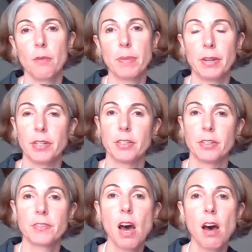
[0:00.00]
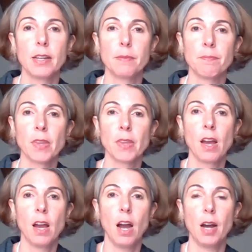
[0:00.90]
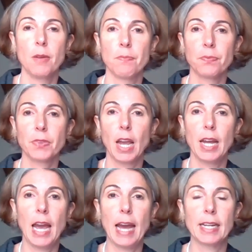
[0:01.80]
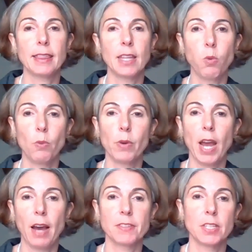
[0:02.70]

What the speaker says: period of time. And I think what we have